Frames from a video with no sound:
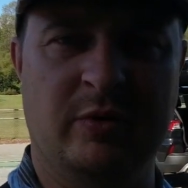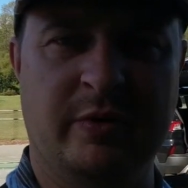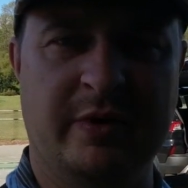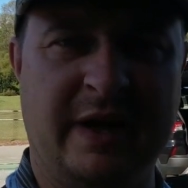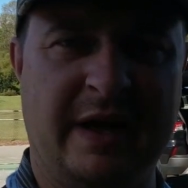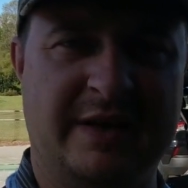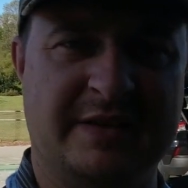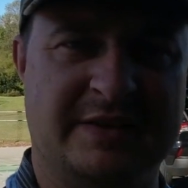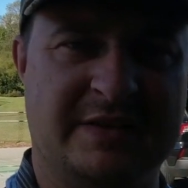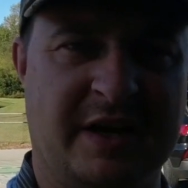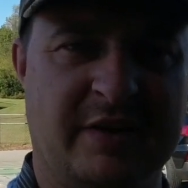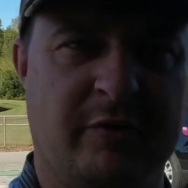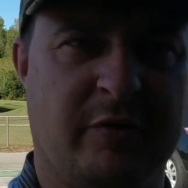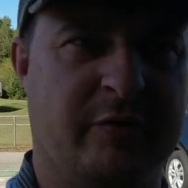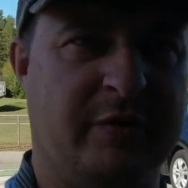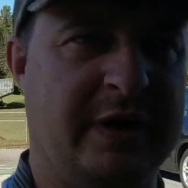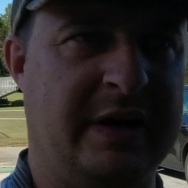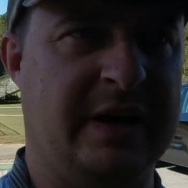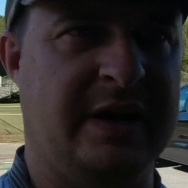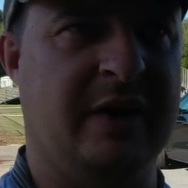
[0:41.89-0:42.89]
We got several
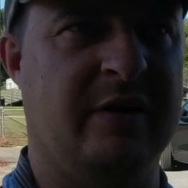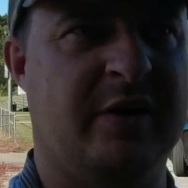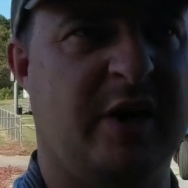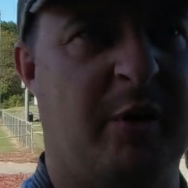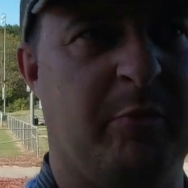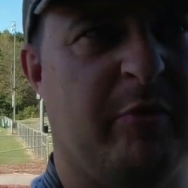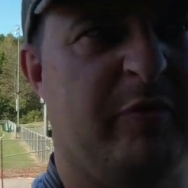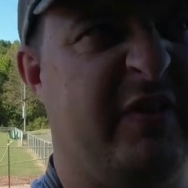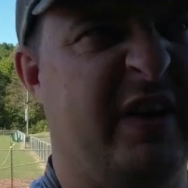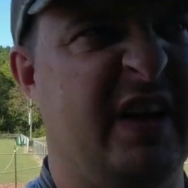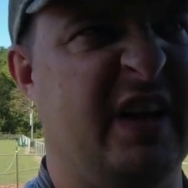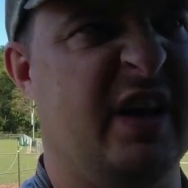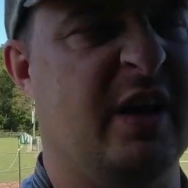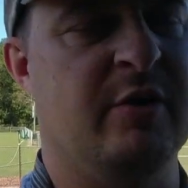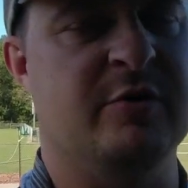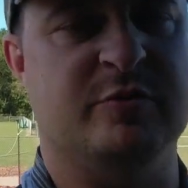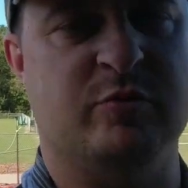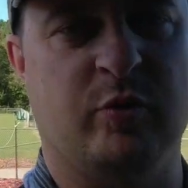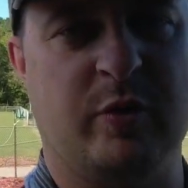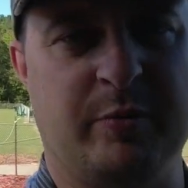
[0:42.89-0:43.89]
video, a couple
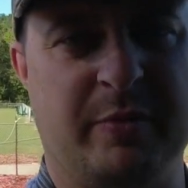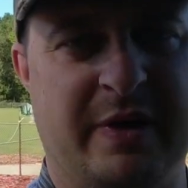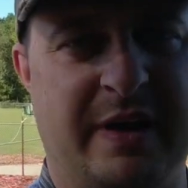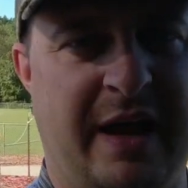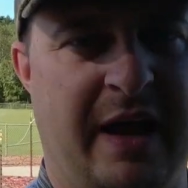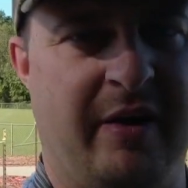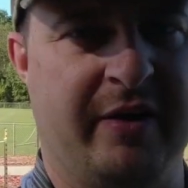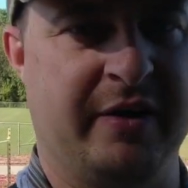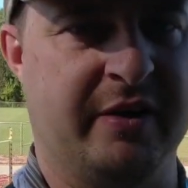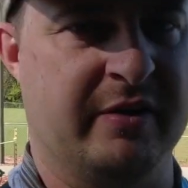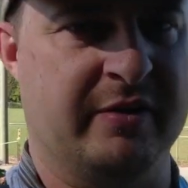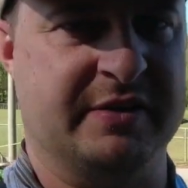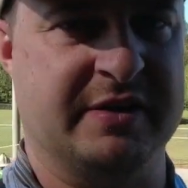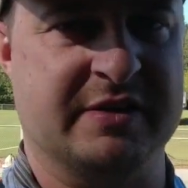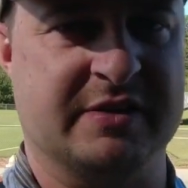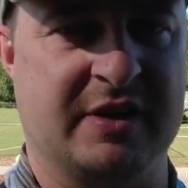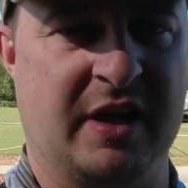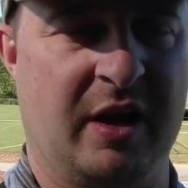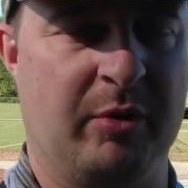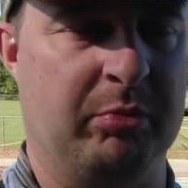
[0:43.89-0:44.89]
videos we've been out here at
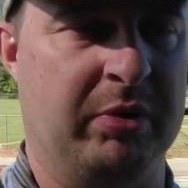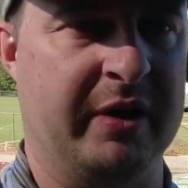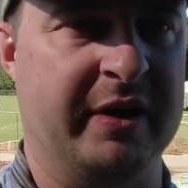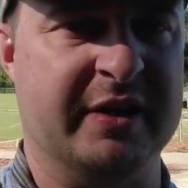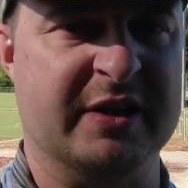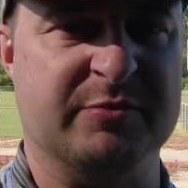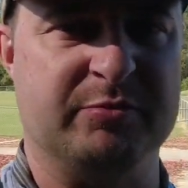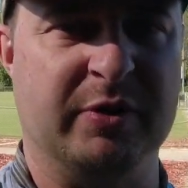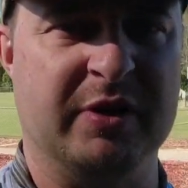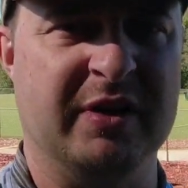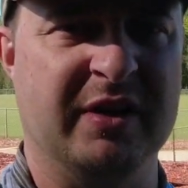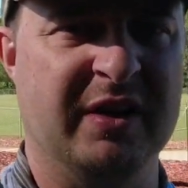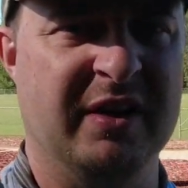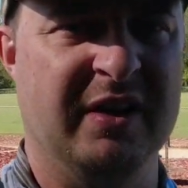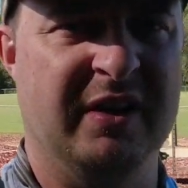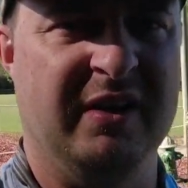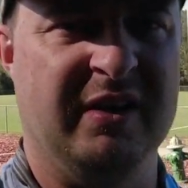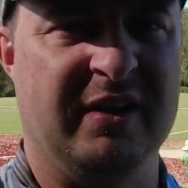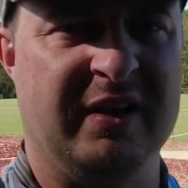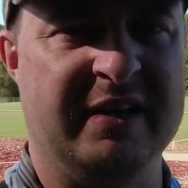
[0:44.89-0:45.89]
this complex, but
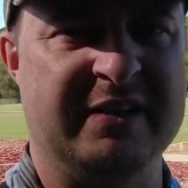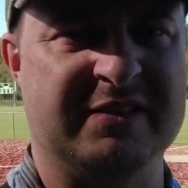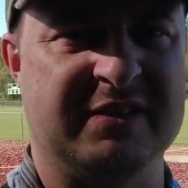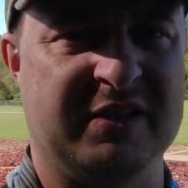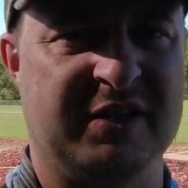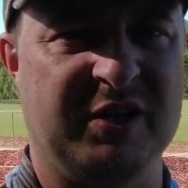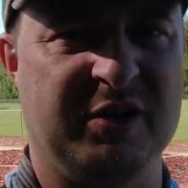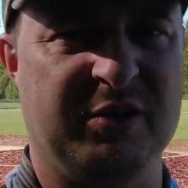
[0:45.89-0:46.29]
it's a